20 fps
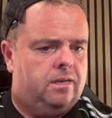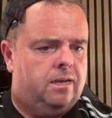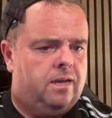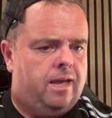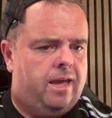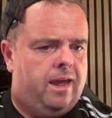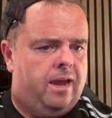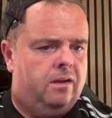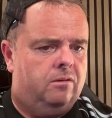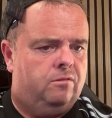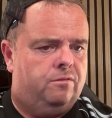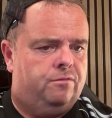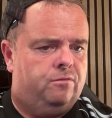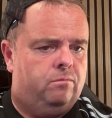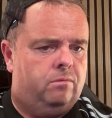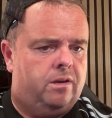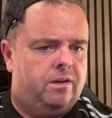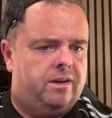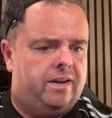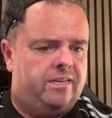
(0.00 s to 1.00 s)
heard
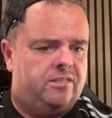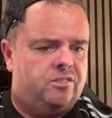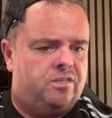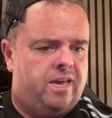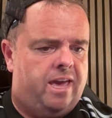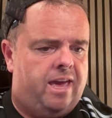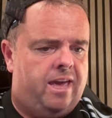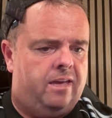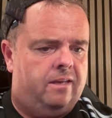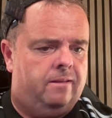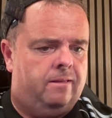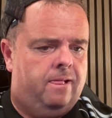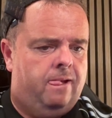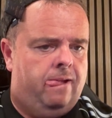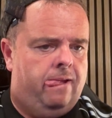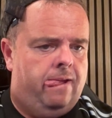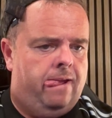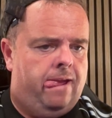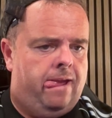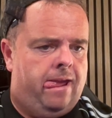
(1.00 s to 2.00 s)
from Chris yet,
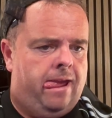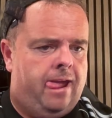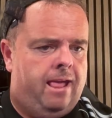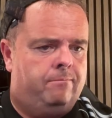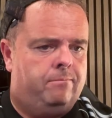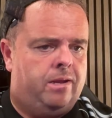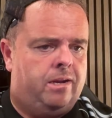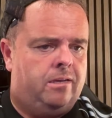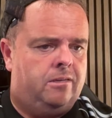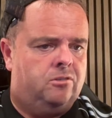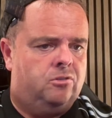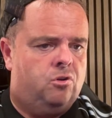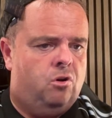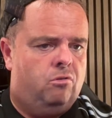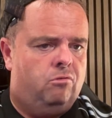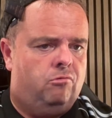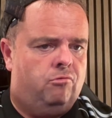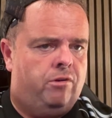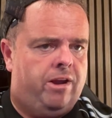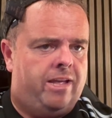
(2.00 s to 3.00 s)
and he's
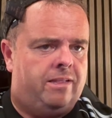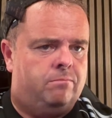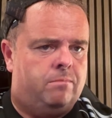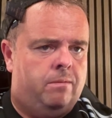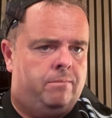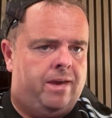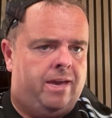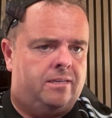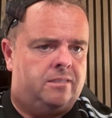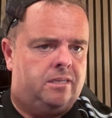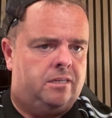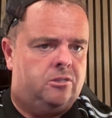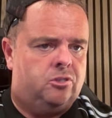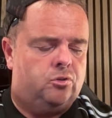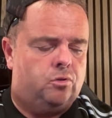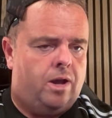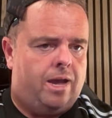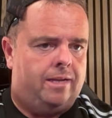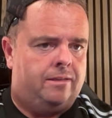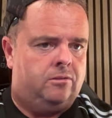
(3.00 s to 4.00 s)
not read my message,
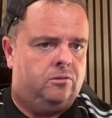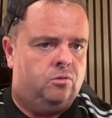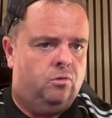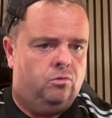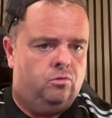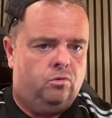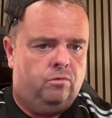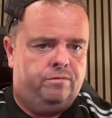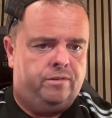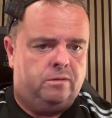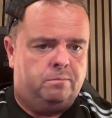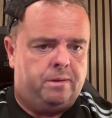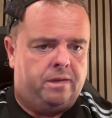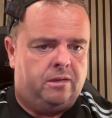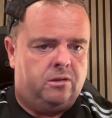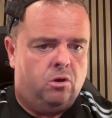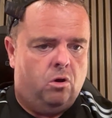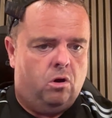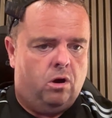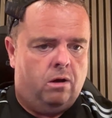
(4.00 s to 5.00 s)
so I don't know if he's been
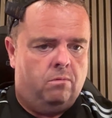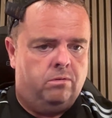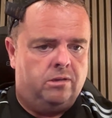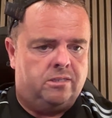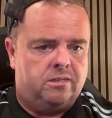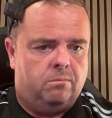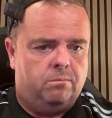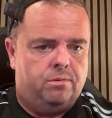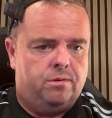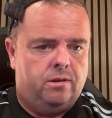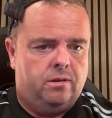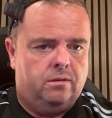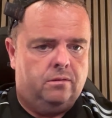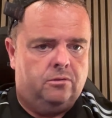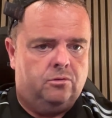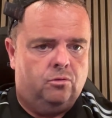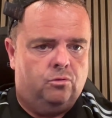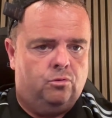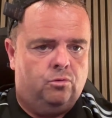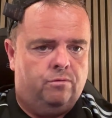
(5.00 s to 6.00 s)
caught up with something.
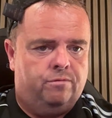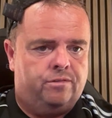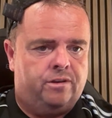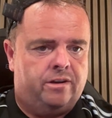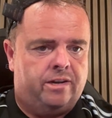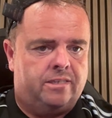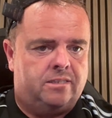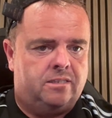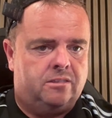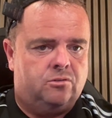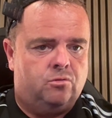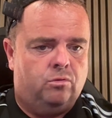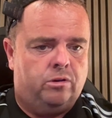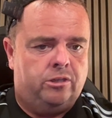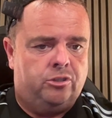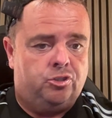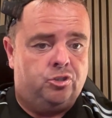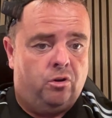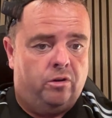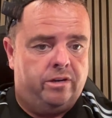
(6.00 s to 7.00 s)
Don't know if Chris is going to
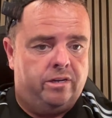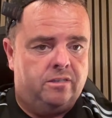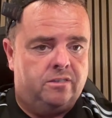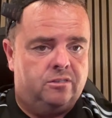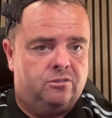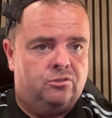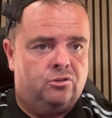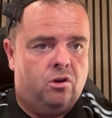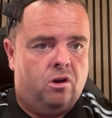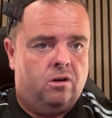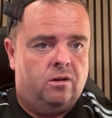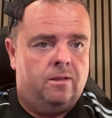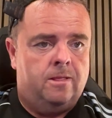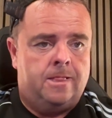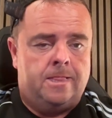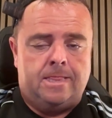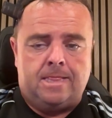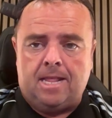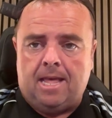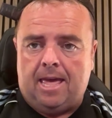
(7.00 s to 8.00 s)
join us or not.
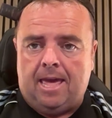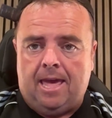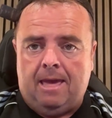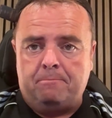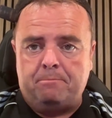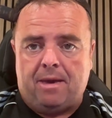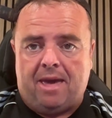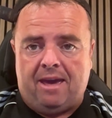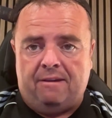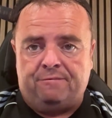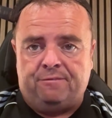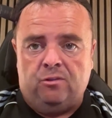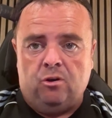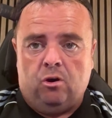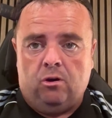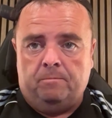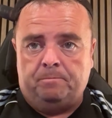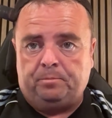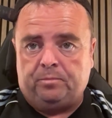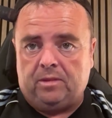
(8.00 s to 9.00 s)
But if
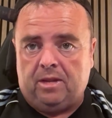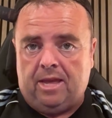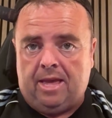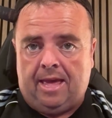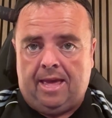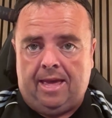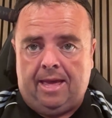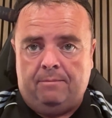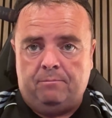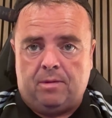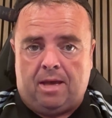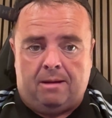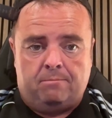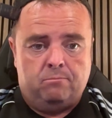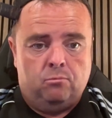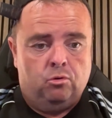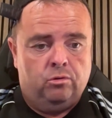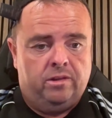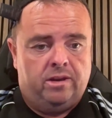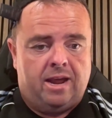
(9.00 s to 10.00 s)
not, I'm
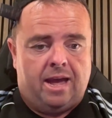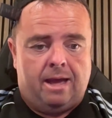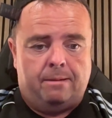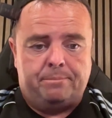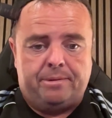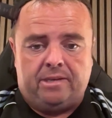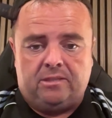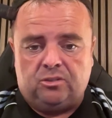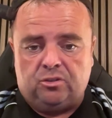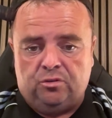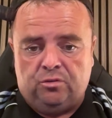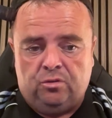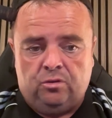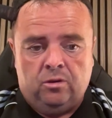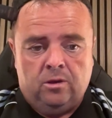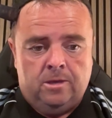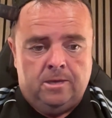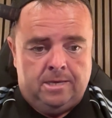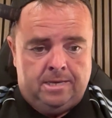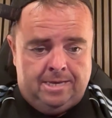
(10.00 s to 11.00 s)
more than happy to
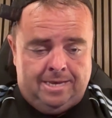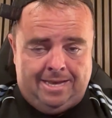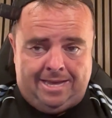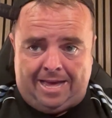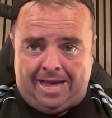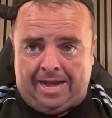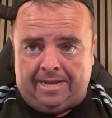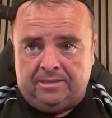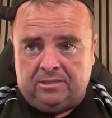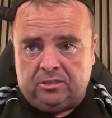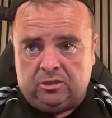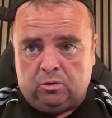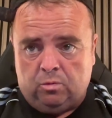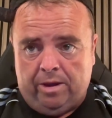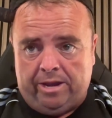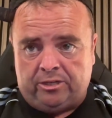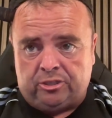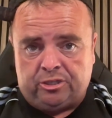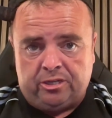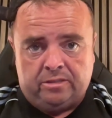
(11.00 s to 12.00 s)
answer
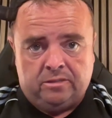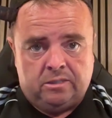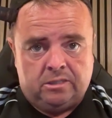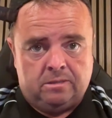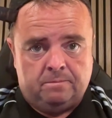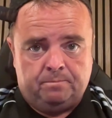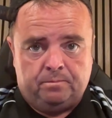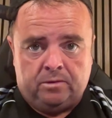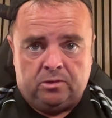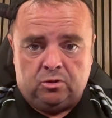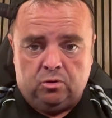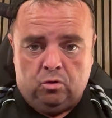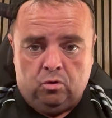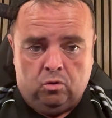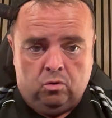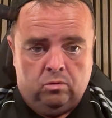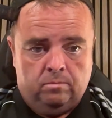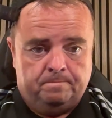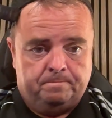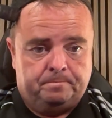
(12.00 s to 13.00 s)
questions.
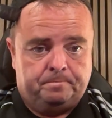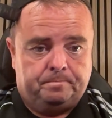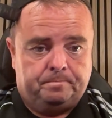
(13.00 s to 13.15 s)
So